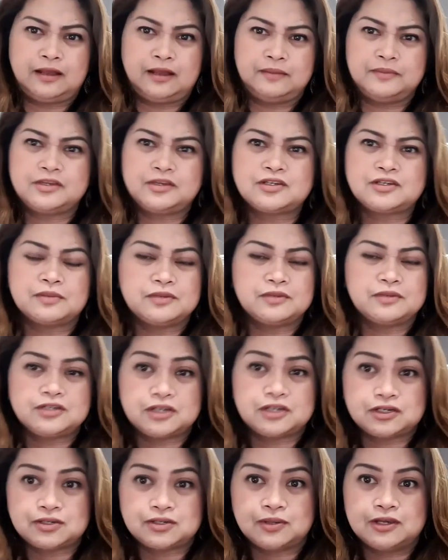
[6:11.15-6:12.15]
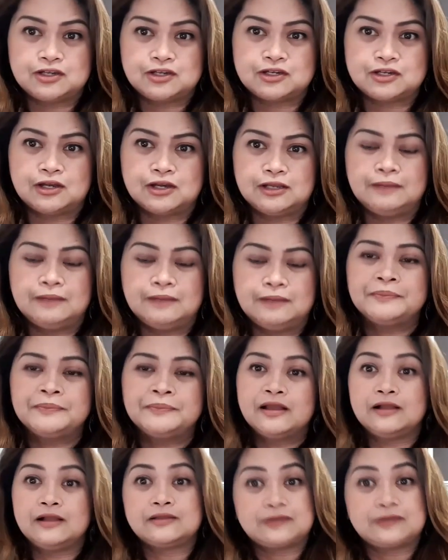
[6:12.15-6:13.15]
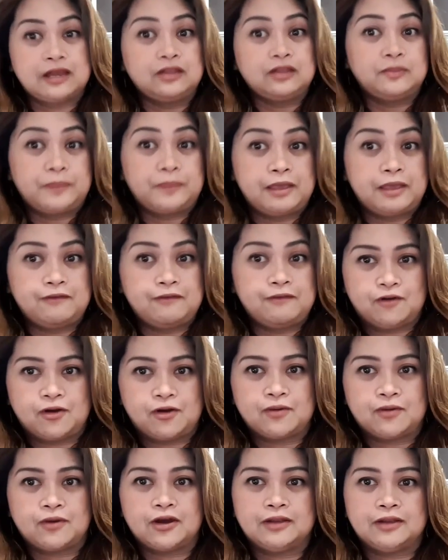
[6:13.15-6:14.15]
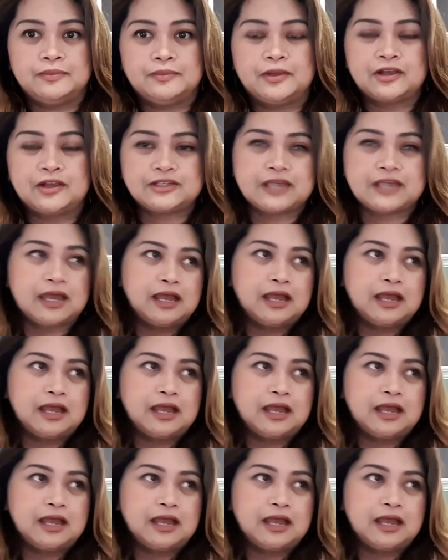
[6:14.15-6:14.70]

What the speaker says: miserable situation, I'll try to pay forward, because